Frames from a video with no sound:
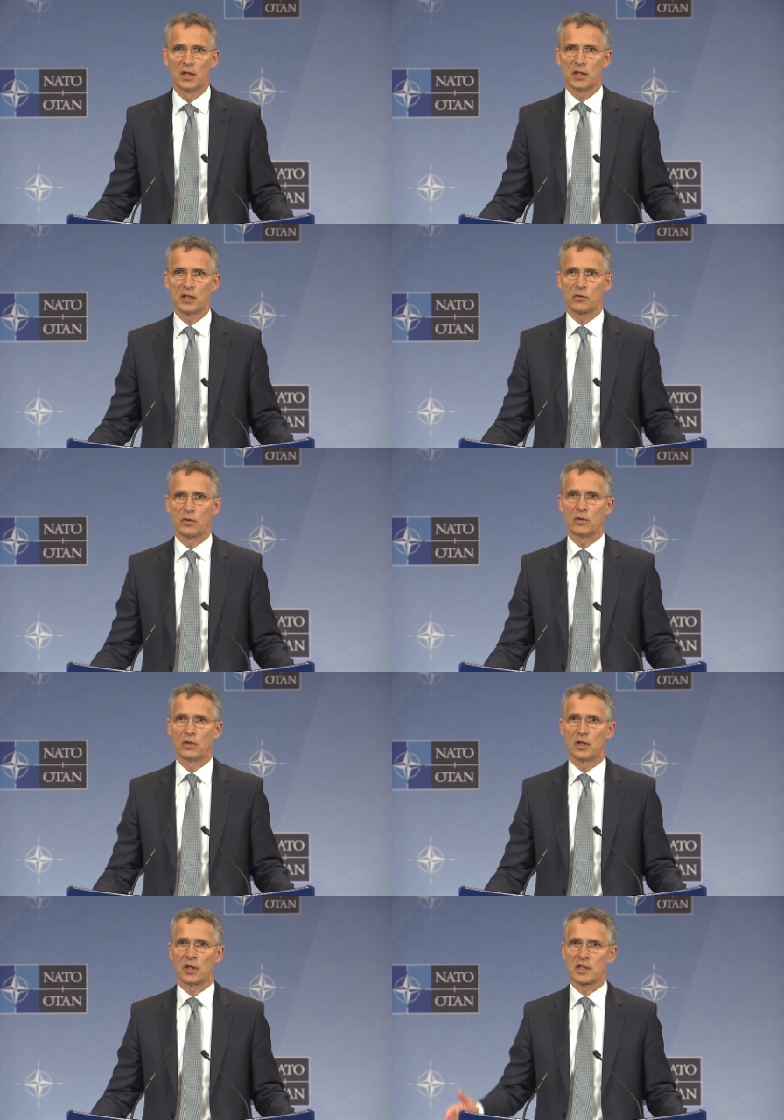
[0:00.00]
is
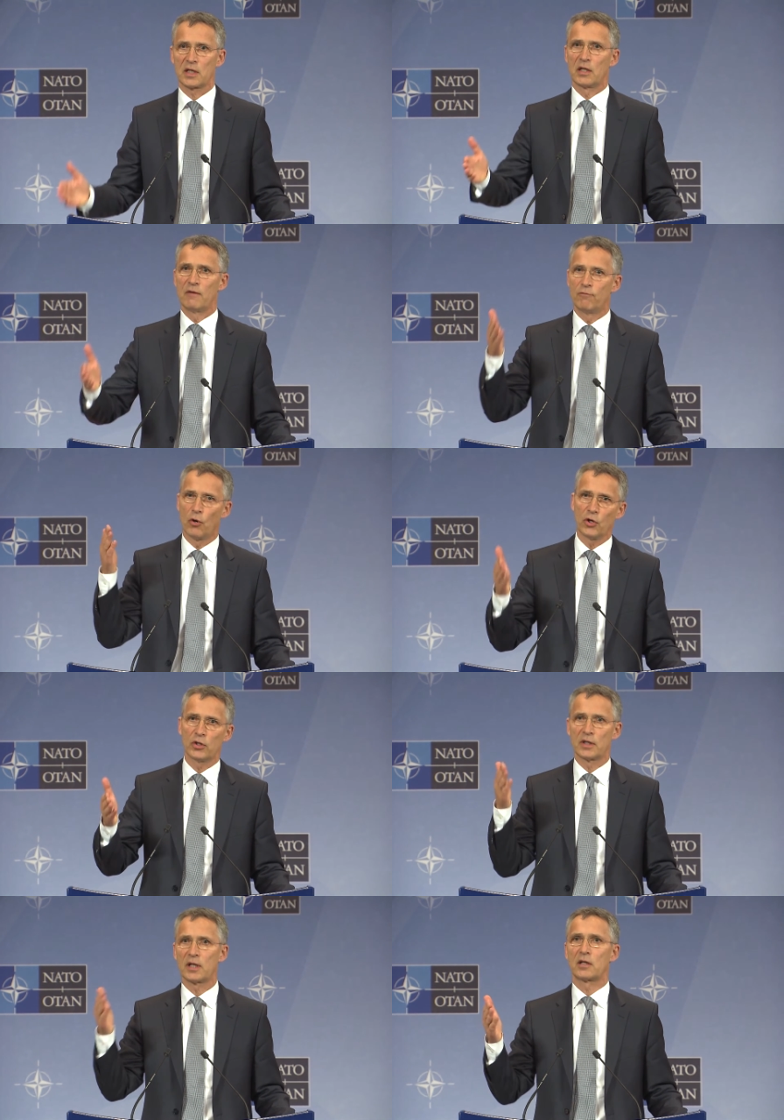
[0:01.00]
to exactly
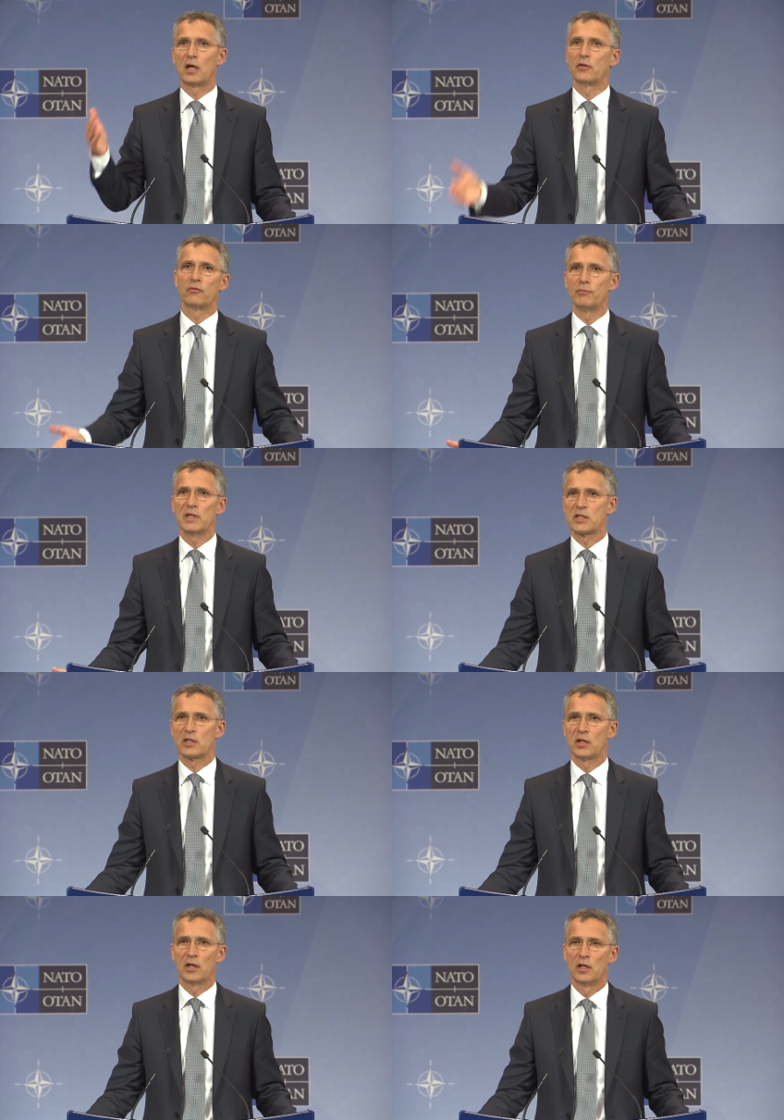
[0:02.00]
avoid that kind of
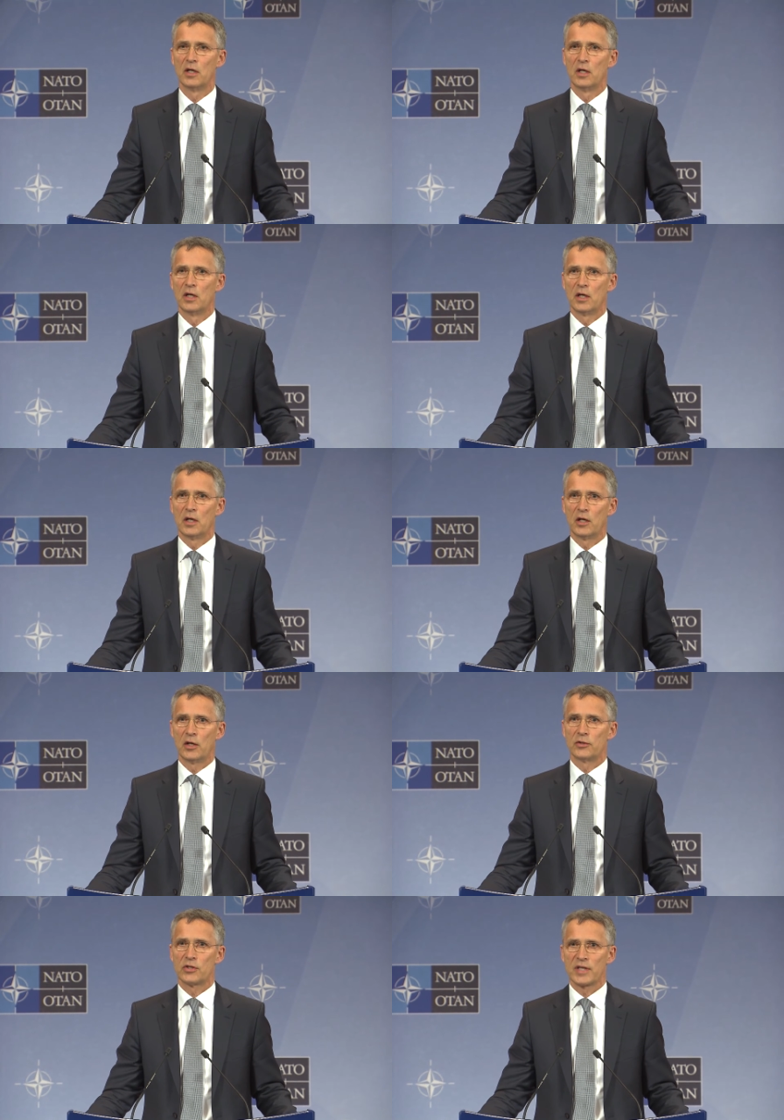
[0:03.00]

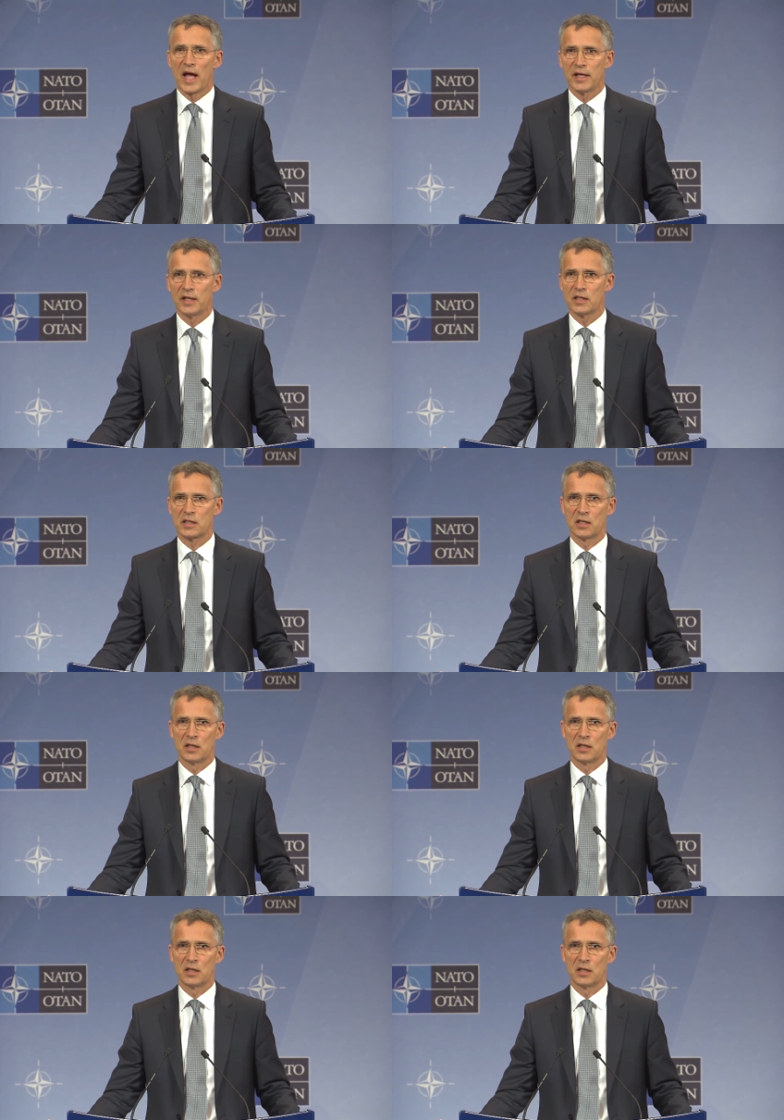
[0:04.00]
misunderstandings,